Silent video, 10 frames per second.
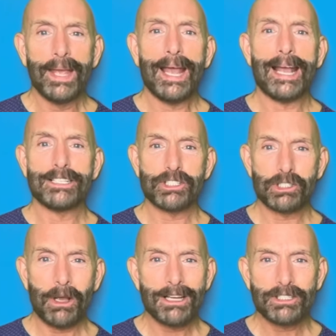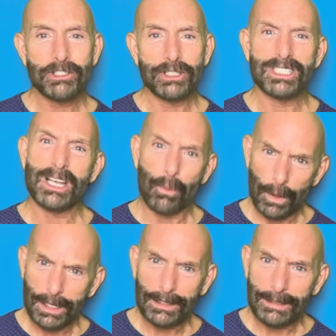And sausages that were
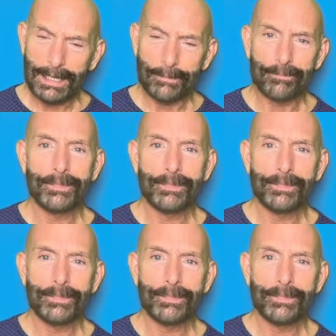clean.